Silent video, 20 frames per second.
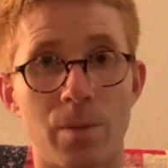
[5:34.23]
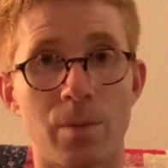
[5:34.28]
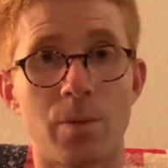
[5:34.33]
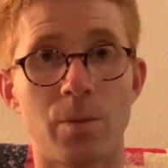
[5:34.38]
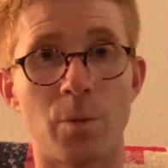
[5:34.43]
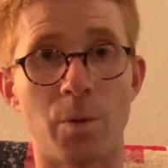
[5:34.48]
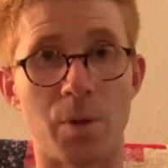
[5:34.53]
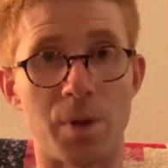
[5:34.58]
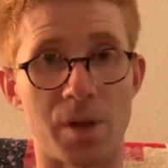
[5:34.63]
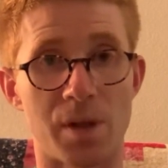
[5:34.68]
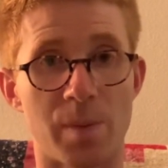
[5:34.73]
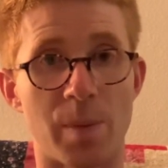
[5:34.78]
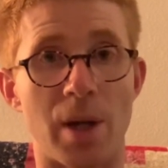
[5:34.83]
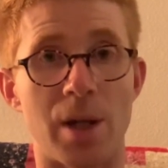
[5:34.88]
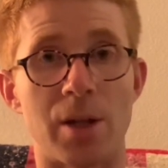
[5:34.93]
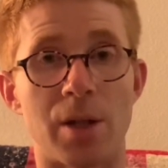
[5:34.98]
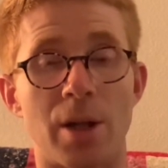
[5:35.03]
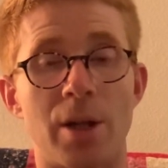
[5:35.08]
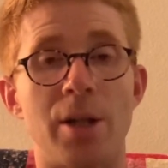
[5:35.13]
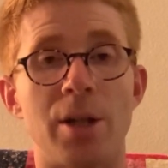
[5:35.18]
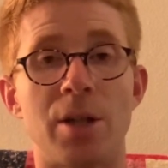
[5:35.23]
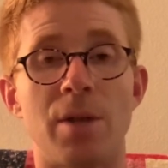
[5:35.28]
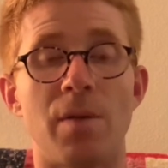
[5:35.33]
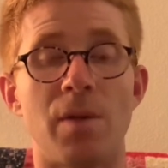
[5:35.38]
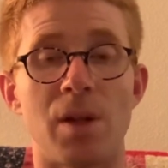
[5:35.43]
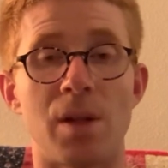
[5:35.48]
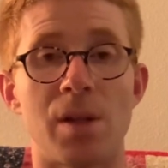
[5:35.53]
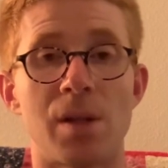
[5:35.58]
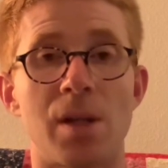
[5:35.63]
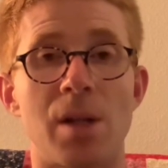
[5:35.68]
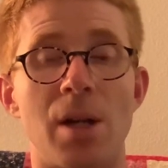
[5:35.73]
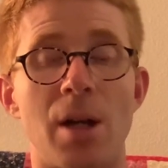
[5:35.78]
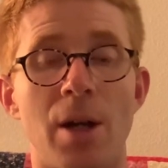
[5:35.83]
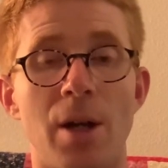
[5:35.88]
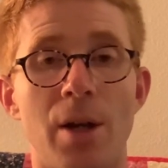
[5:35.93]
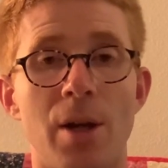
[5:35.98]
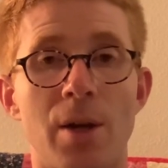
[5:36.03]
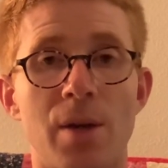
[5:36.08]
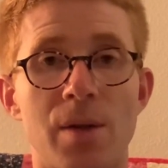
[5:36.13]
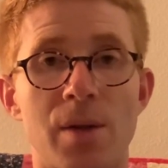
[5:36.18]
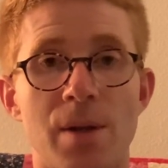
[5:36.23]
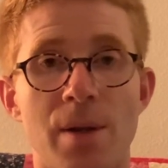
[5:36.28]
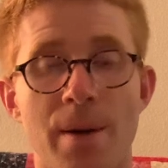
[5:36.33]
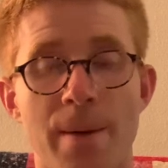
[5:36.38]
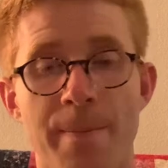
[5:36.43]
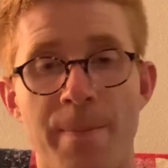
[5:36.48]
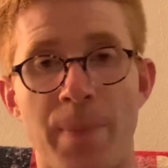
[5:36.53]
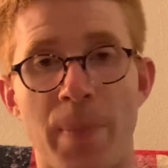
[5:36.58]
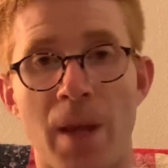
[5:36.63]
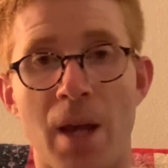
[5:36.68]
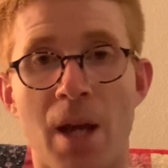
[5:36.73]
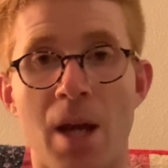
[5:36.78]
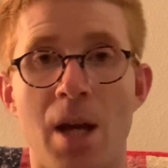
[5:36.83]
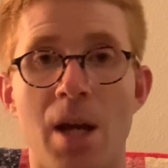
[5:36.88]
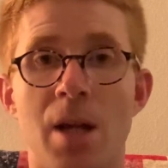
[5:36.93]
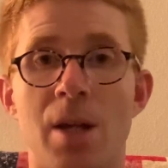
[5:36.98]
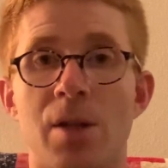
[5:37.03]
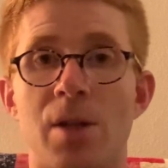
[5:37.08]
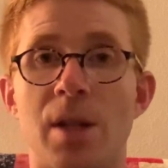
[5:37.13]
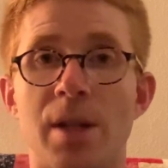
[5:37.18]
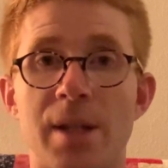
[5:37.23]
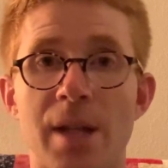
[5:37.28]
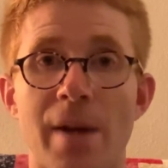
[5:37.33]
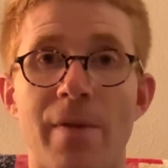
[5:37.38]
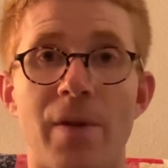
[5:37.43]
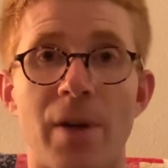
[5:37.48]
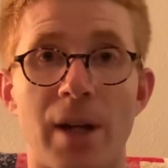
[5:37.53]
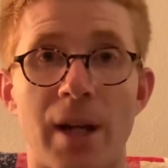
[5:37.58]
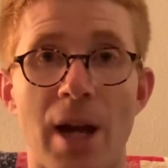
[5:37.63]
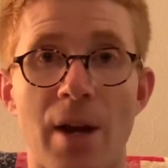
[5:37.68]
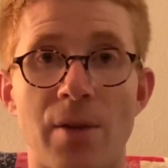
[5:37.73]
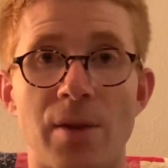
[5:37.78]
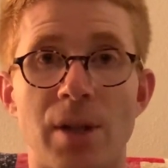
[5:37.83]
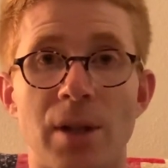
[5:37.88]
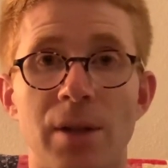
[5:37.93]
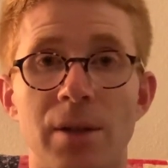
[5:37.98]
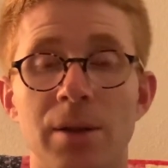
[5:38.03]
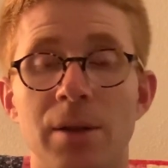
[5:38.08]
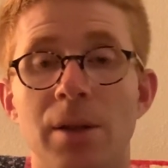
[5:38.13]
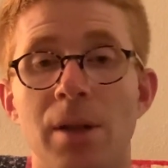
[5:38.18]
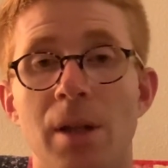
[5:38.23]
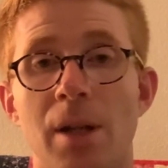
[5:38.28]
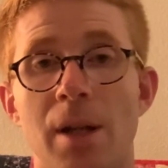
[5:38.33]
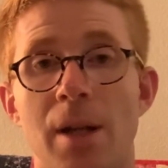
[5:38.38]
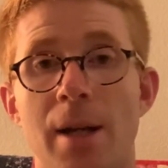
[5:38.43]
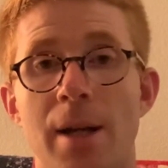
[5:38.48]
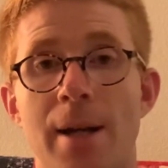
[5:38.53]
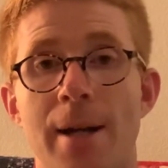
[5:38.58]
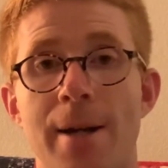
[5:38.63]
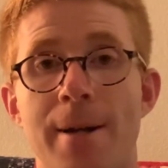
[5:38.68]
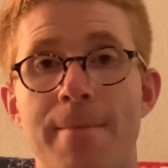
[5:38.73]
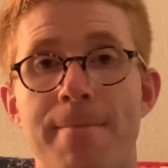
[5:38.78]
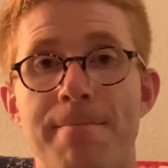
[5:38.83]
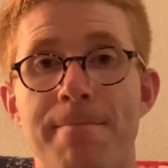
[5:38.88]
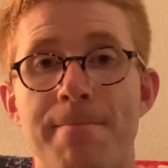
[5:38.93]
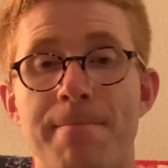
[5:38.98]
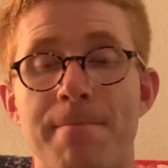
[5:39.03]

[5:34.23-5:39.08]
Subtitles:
was spent on each of these scenarios. So that's effort accounting. And